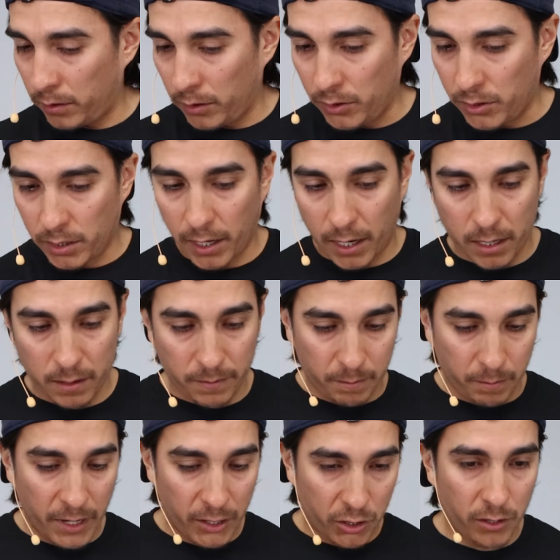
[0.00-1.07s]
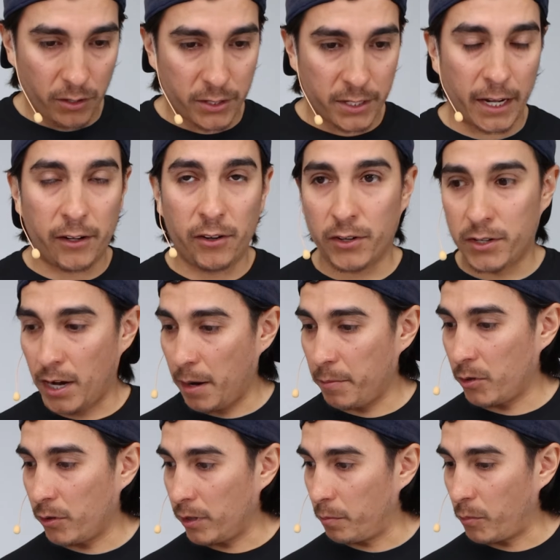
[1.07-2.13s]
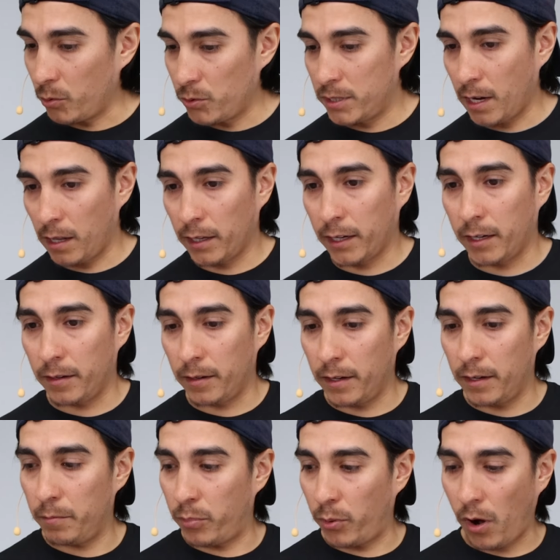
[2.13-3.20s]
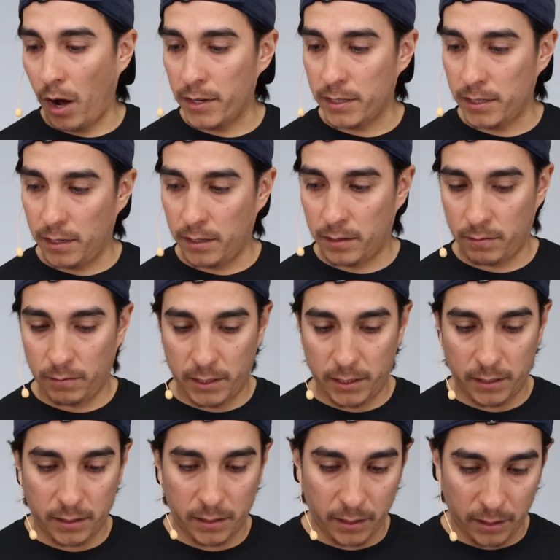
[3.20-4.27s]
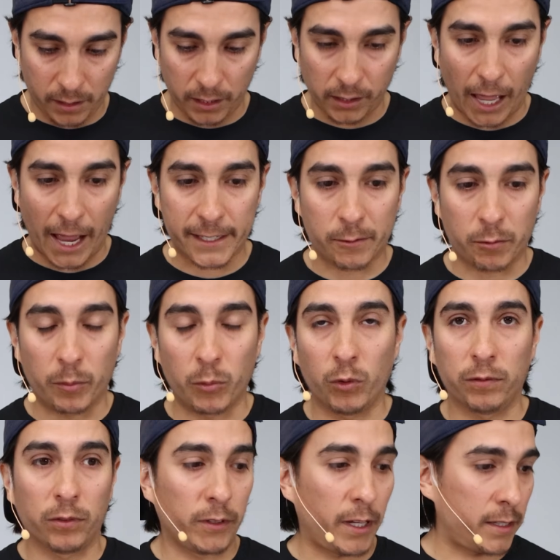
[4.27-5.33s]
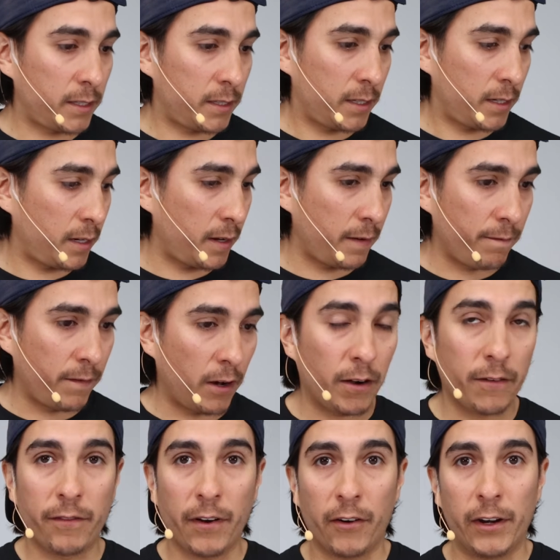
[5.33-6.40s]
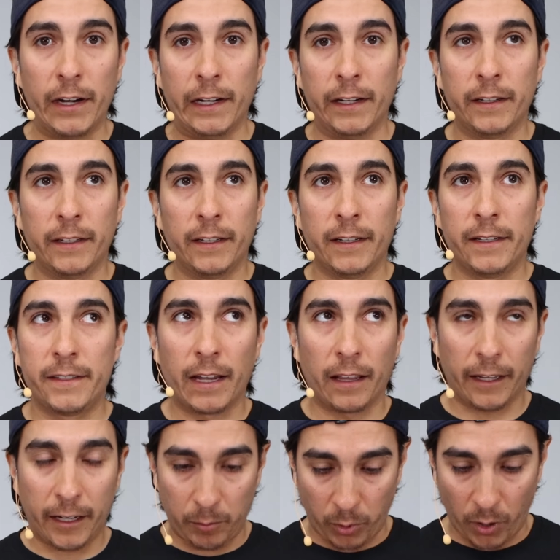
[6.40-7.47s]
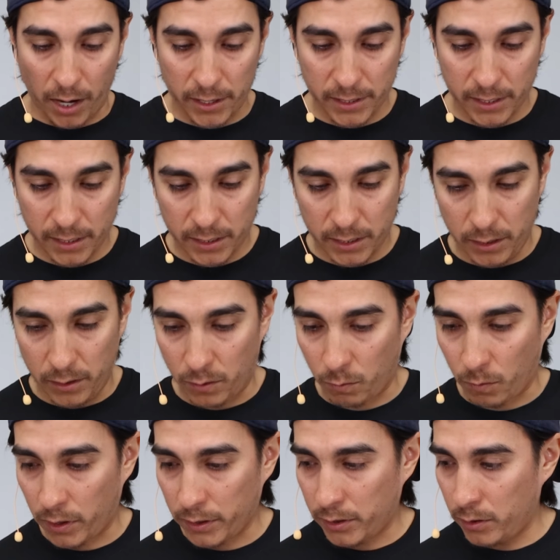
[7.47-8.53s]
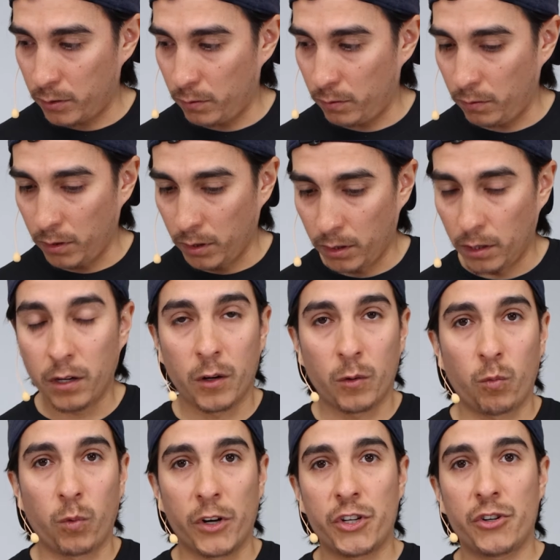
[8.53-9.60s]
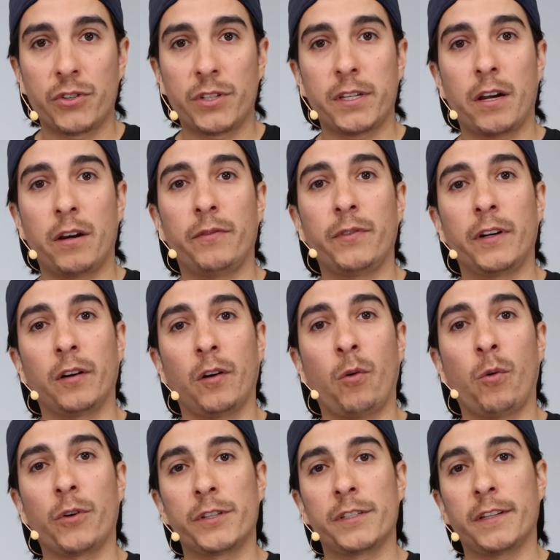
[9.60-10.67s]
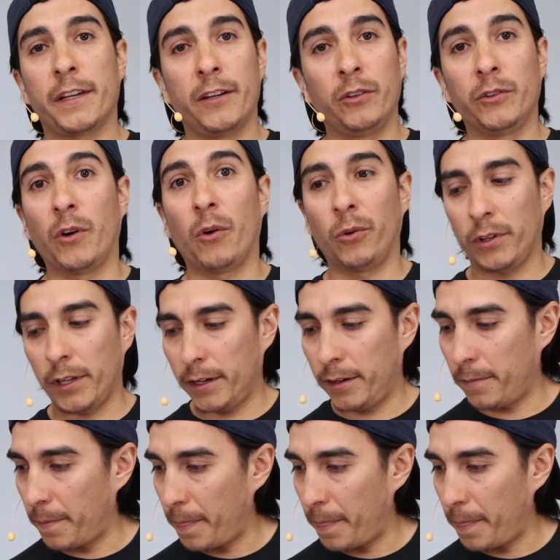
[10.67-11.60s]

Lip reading: you just got to make sure you're taking your time during the most delicate process, which is the glass removal. That's a very, very delicate process. You don't want to rush yourself and of course kill the OLED.